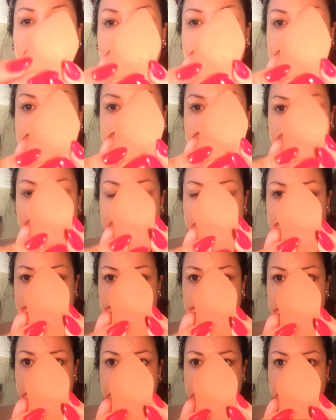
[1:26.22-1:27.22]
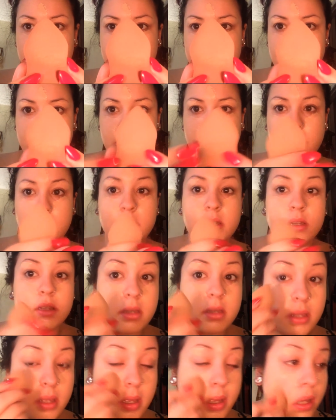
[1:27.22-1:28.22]
thing. It's not a
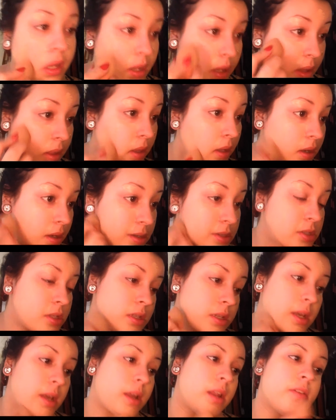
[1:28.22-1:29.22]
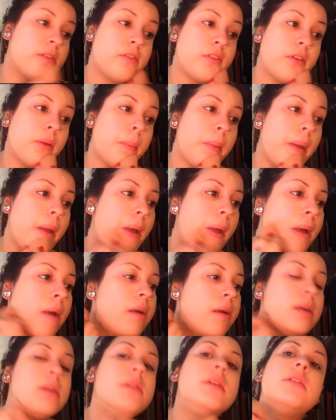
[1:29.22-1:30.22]
beauty blender, but I got it from Ulta and it was
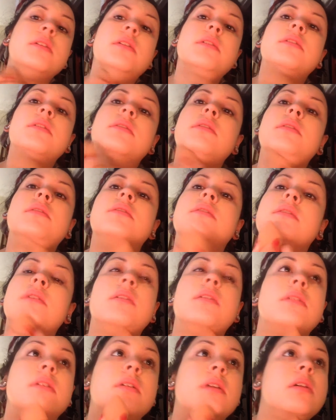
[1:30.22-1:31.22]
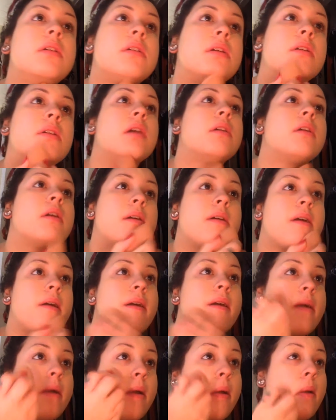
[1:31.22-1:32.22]
about $4, so I thought I'd give it a try.
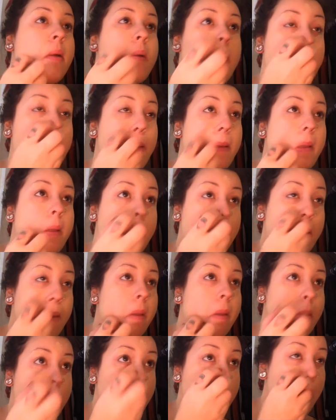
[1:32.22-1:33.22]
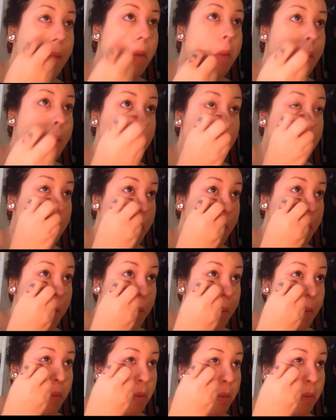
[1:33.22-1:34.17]
And it does work pretty good.